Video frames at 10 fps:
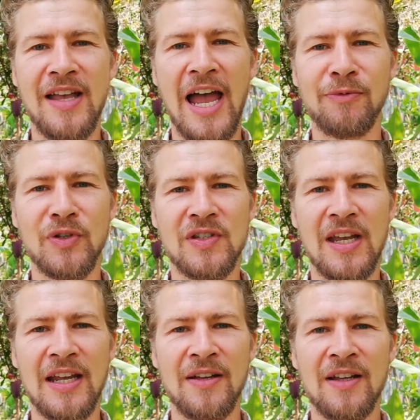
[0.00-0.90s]
I would
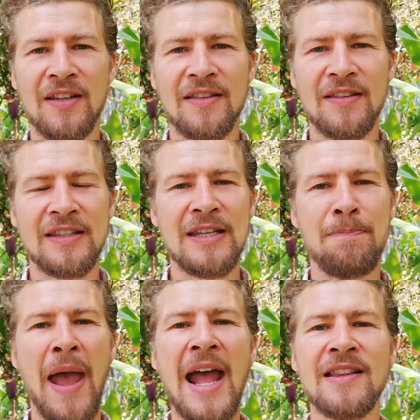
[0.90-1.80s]
say it
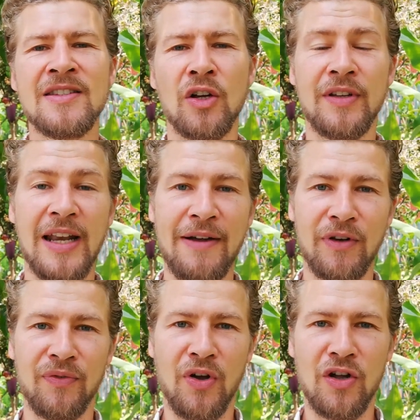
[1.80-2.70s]
depends on the
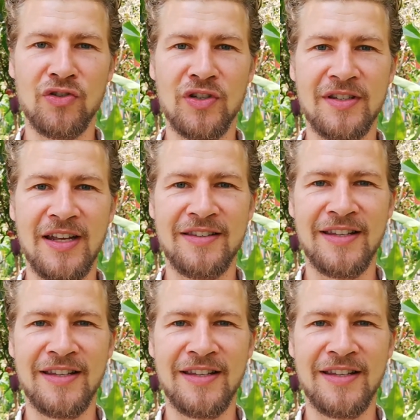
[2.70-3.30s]
level of consciousness,